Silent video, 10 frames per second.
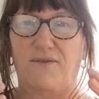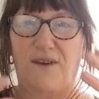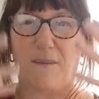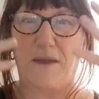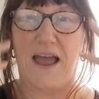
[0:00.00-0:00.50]
you
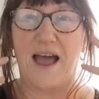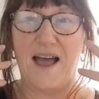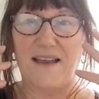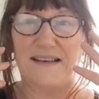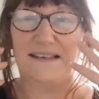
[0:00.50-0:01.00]
know, affect
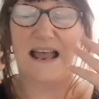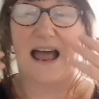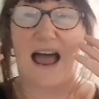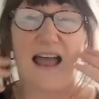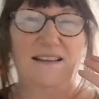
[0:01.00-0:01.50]
my
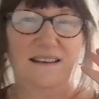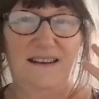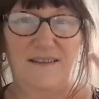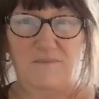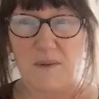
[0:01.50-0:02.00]
eyes
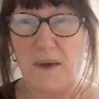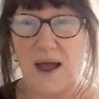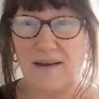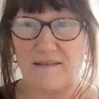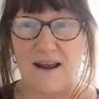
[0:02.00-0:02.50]
and give
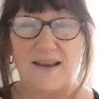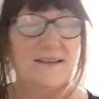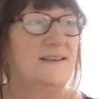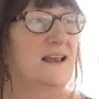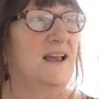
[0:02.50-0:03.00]
me
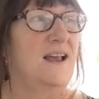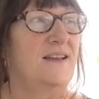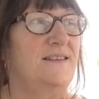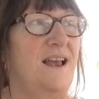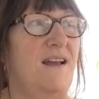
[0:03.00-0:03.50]
migraines.
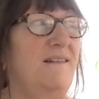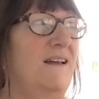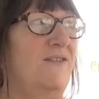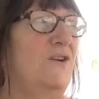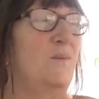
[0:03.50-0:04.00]

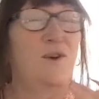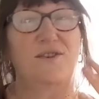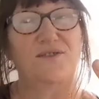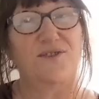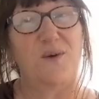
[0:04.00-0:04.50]
So I
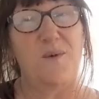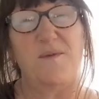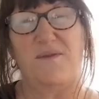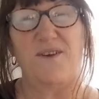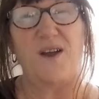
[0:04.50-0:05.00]
thought, because I
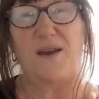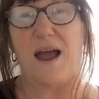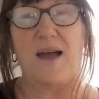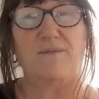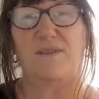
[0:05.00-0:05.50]
film on my
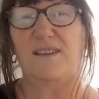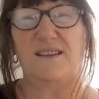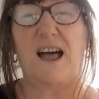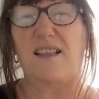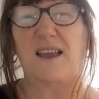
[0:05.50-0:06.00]
phone,
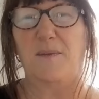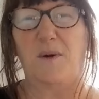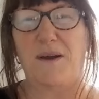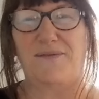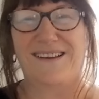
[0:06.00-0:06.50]

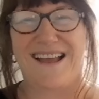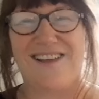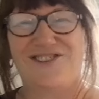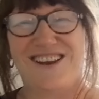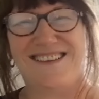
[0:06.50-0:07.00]
I'll keep away
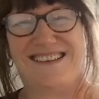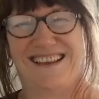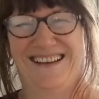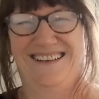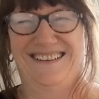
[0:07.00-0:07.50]
from
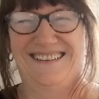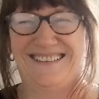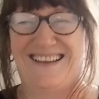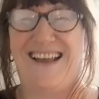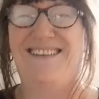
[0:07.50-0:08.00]
gadgets.
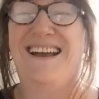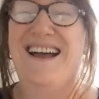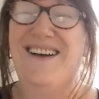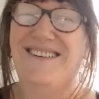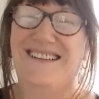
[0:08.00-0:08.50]

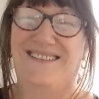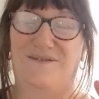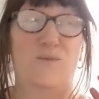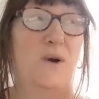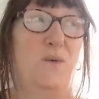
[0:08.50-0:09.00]
So,
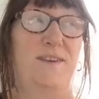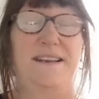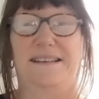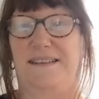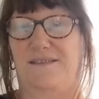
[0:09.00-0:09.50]

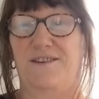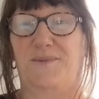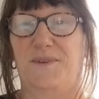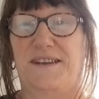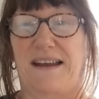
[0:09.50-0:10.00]
well, we did
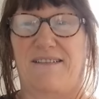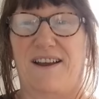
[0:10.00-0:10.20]
Christmas